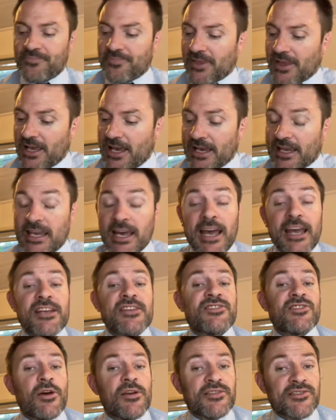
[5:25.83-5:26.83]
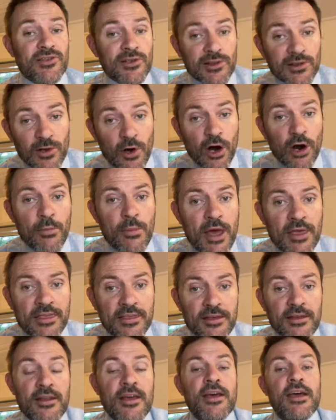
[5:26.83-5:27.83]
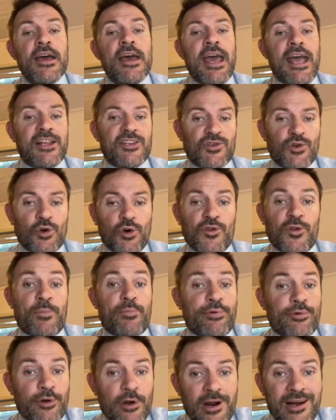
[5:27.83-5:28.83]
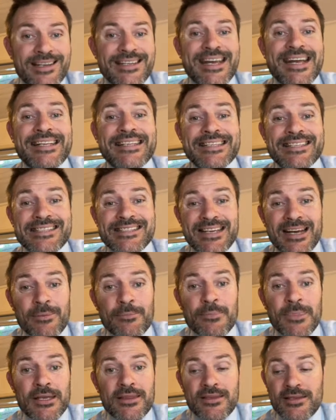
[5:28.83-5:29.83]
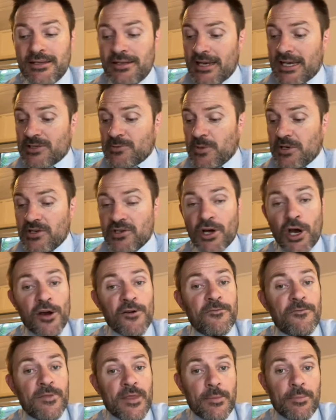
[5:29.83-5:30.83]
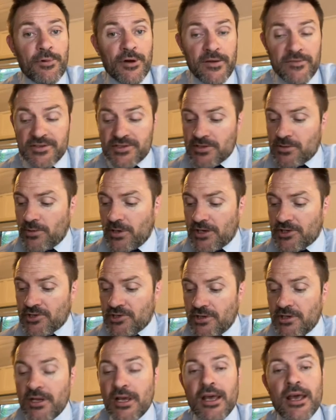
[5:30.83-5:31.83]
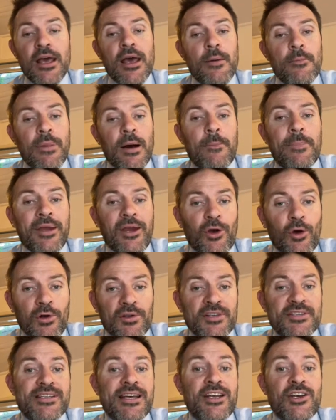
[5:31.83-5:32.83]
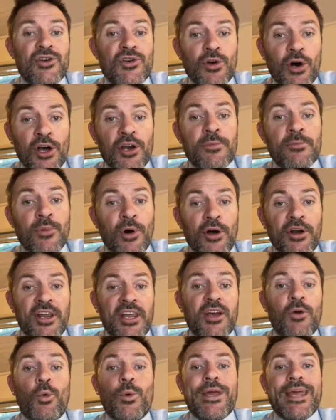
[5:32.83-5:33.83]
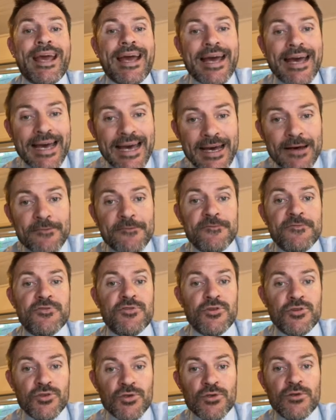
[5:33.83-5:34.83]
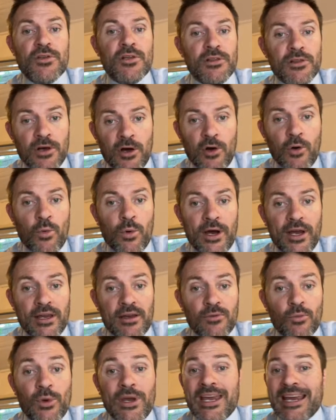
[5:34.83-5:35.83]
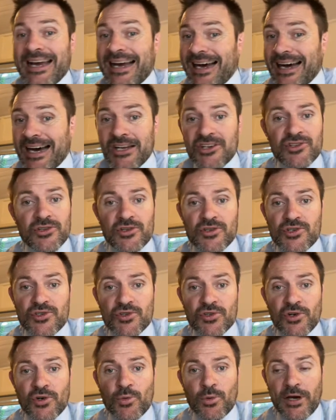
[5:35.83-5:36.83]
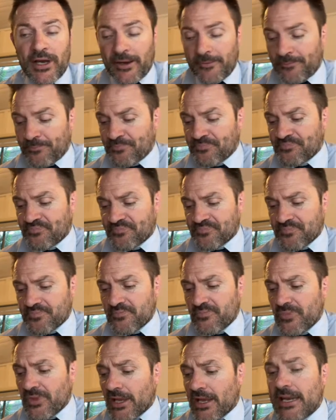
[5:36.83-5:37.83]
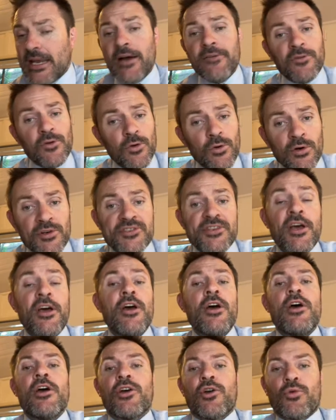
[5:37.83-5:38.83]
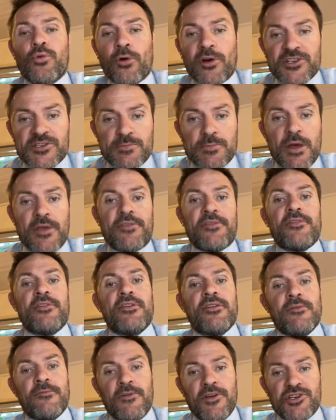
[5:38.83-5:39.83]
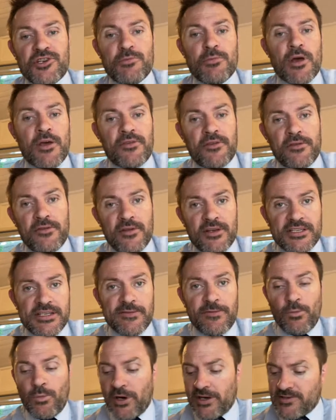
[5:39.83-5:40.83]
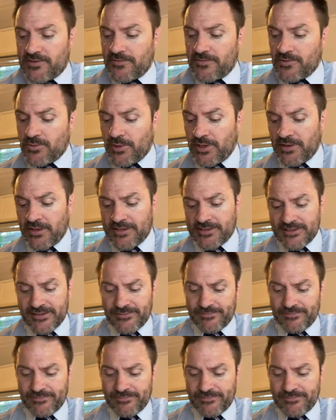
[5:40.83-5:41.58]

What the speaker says: Okay, so it's the long method. It's called the product and sum method, as we know from that previous question. But because it's a non-monic, we have to do the long way. We can't do the short way. Now, of course, cross method and division method, there's different ways of doing this.